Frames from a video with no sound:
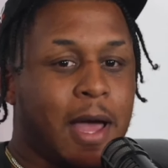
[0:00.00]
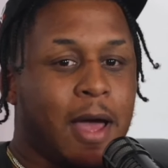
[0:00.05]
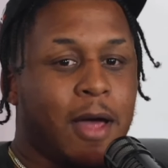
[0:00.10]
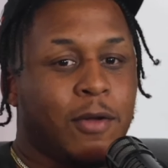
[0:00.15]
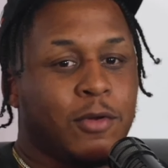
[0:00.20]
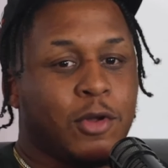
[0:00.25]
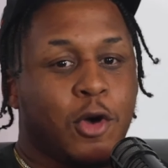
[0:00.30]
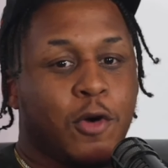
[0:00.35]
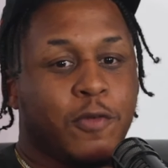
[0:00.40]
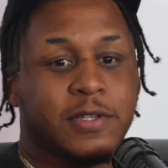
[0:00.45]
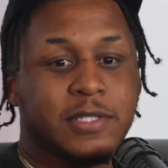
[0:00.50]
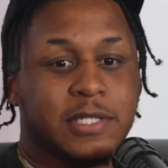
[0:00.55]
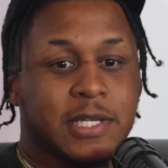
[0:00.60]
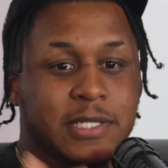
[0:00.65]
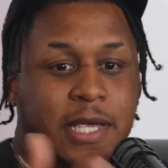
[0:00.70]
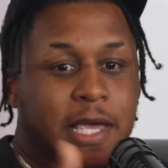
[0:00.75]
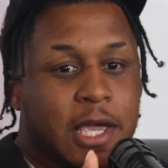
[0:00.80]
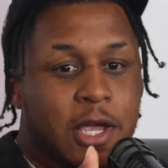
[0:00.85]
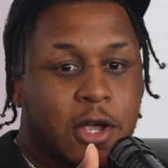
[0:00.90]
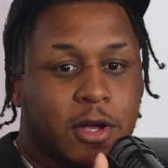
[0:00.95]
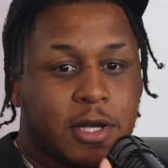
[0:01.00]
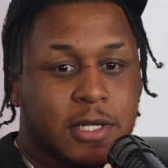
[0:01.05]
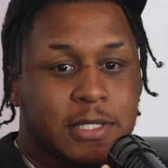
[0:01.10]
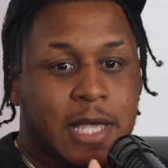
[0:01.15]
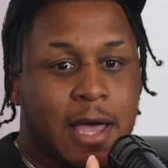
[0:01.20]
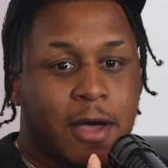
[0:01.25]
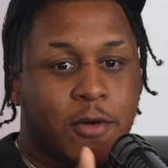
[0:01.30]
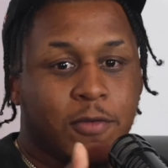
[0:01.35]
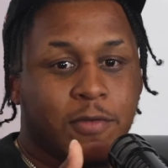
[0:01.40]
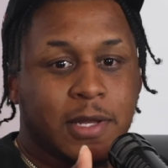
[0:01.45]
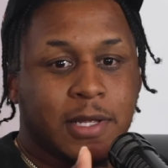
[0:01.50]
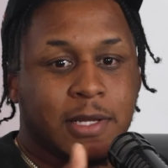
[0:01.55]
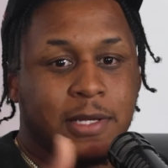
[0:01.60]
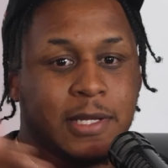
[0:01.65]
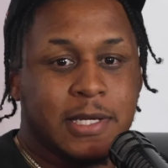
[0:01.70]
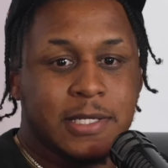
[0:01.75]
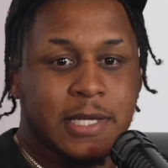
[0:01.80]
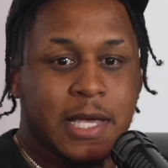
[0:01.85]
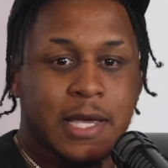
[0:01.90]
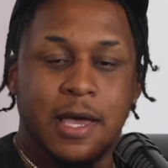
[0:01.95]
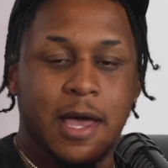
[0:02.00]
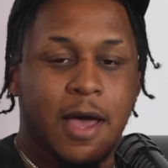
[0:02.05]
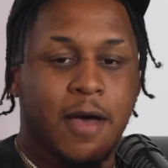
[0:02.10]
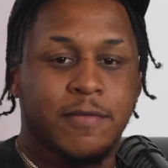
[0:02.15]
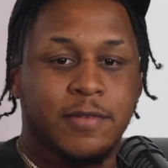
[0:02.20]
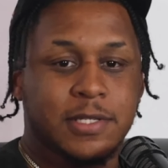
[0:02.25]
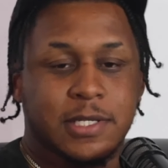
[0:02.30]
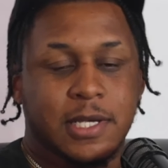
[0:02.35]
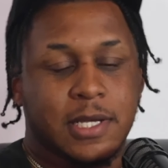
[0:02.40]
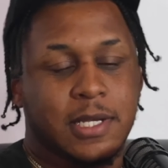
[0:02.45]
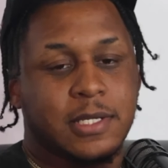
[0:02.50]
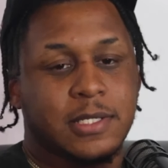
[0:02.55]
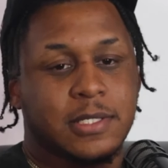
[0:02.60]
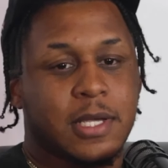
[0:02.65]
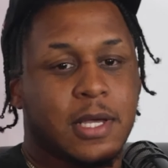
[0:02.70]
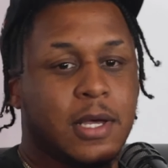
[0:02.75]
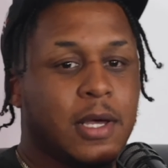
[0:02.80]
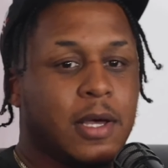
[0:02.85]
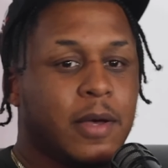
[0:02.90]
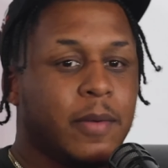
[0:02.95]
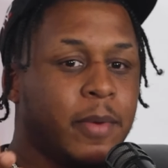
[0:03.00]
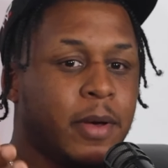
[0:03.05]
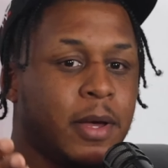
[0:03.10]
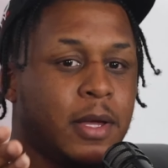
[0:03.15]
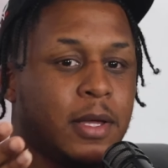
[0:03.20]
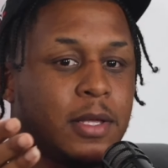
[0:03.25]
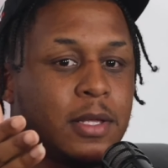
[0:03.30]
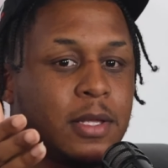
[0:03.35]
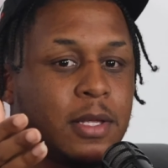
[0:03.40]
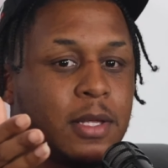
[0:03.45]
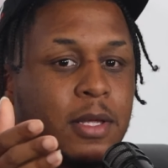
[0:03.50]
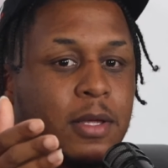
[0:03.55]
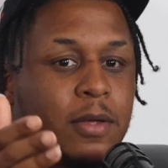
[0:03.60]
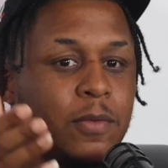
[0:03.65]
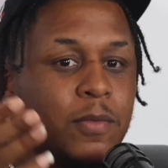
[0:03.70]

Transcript: I don't know if it's just here because I don't really DJ in other cities, but it's